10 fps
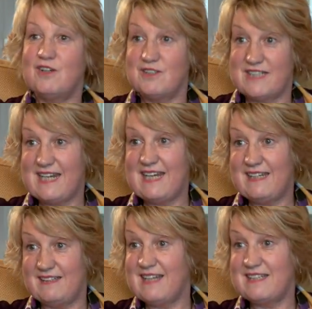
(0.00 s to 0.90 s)
got
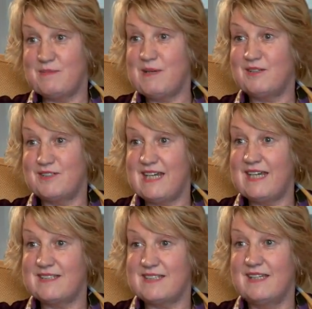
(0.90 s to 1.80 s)
any
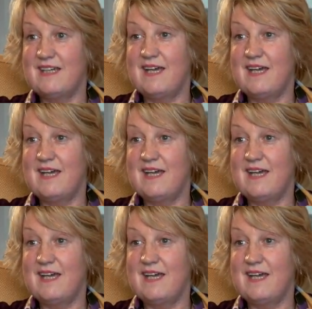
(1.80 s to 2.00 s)
antibiotics,